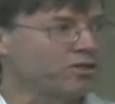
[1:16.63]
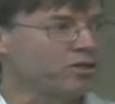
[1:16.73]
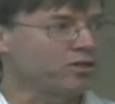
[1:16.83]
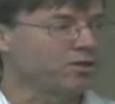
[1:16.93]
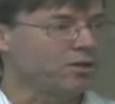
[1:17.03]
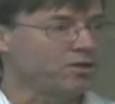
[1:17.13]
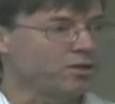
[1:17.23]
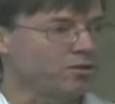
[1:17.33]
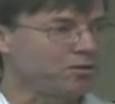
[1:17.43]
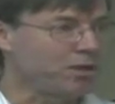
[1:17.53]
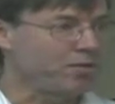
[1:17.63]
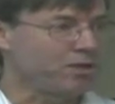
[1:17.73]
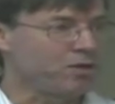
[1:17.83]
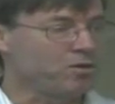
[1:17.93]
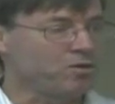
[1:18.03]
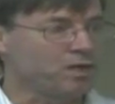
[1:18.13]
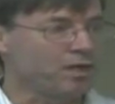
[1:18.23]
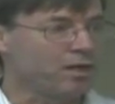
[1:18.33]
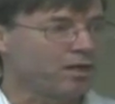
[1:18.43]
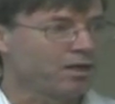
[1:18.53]
So you may be
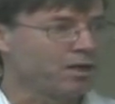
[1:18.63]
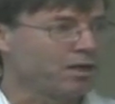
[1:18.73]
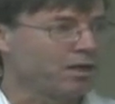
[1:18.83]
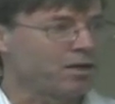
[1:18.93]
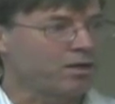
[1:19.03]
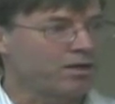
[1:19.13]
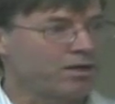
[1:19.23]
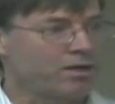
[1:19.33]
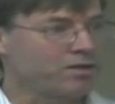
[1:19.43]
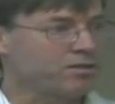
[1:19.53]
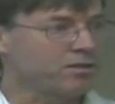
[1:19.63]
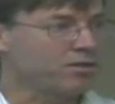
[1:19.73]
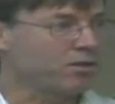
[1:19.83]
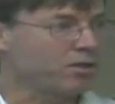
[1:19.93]
using less than